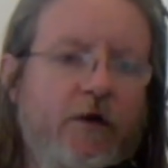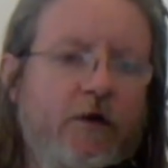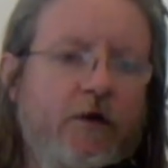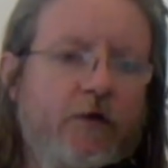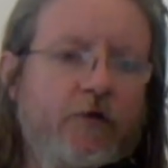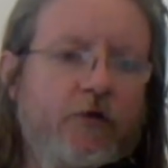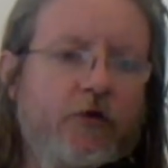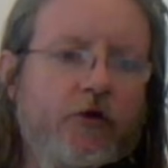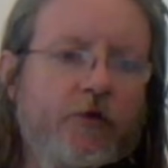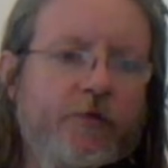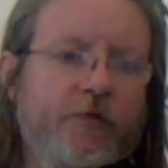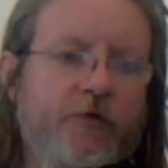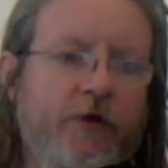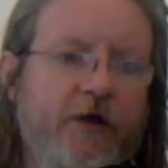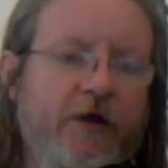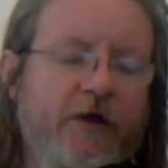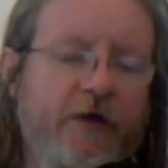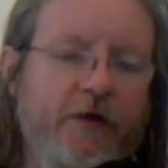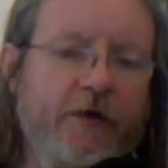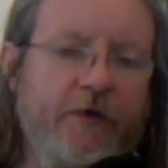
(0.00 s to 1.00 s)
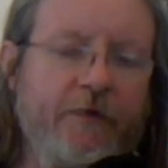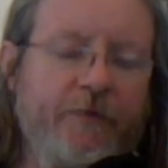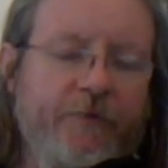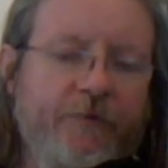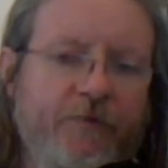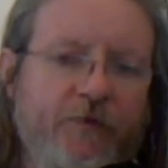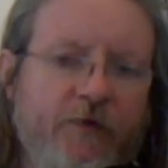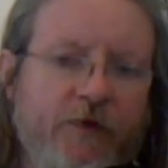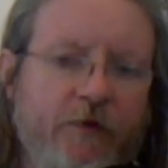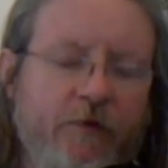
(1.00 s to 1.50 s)
on-the-job training
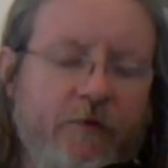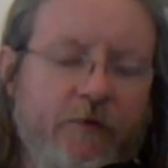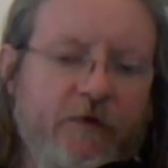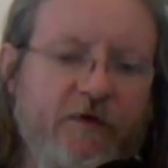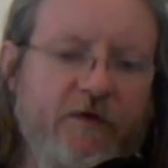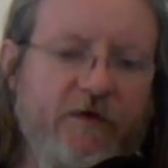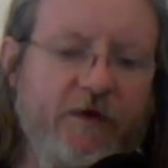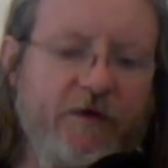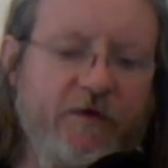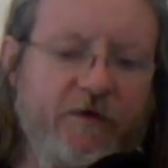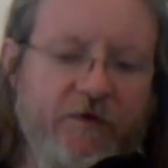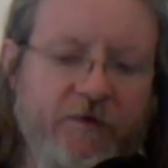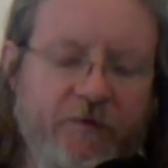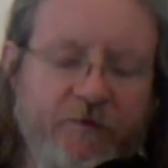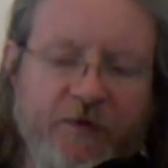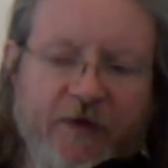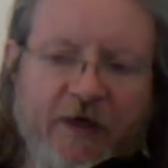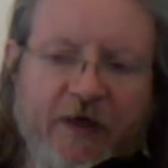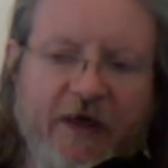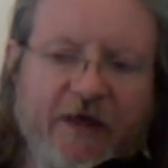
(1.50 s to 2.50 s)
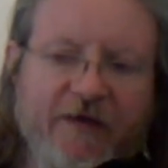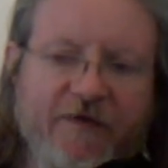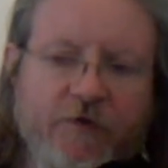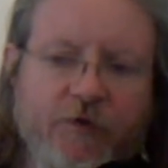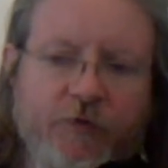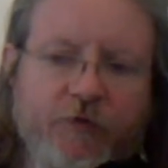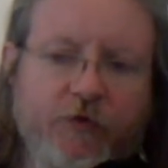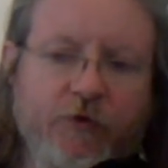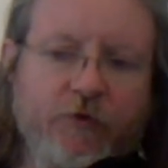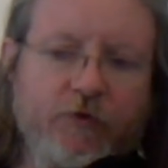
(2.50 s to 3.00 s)
was that as an
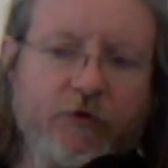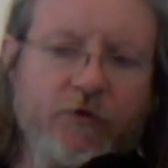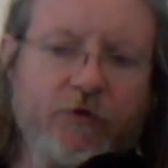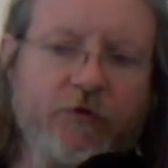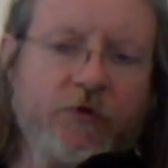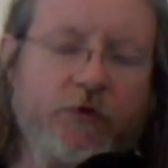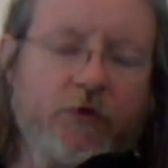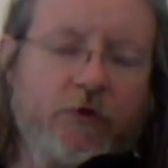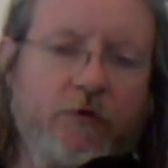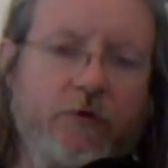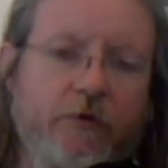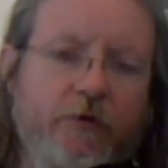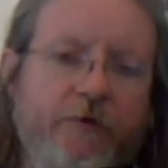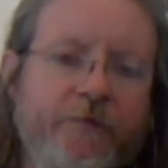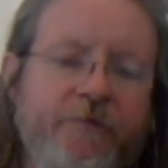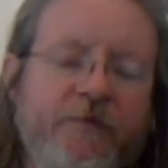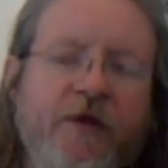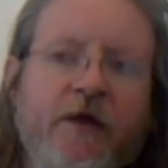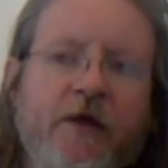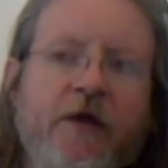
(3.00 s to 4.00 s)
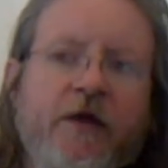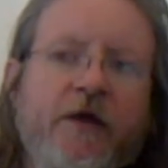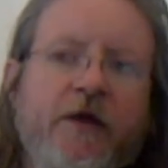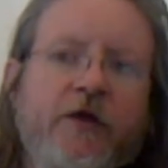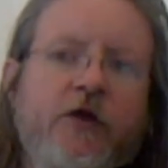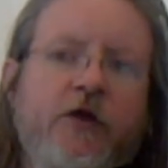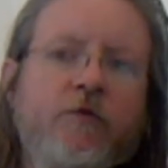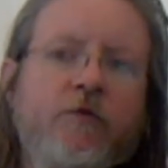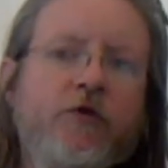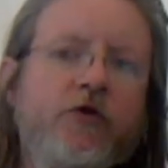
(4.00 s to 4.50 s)
approach controller,
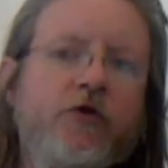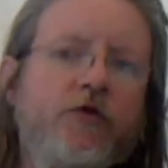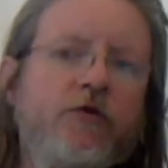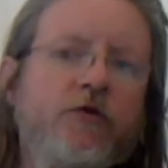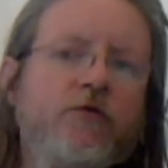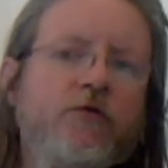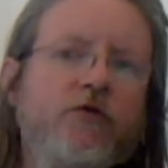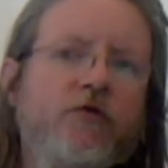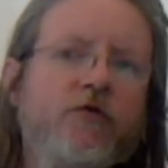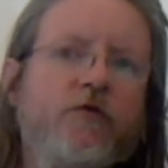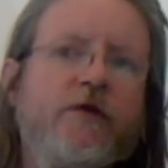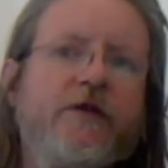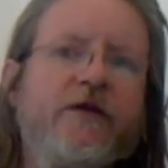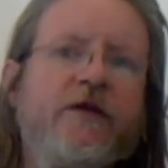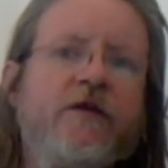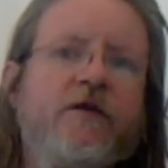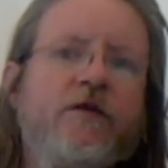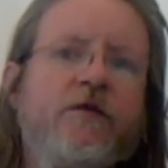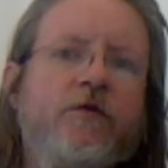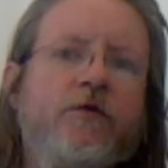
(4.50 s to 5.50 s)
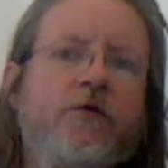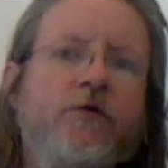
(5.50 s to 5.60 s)
you would usually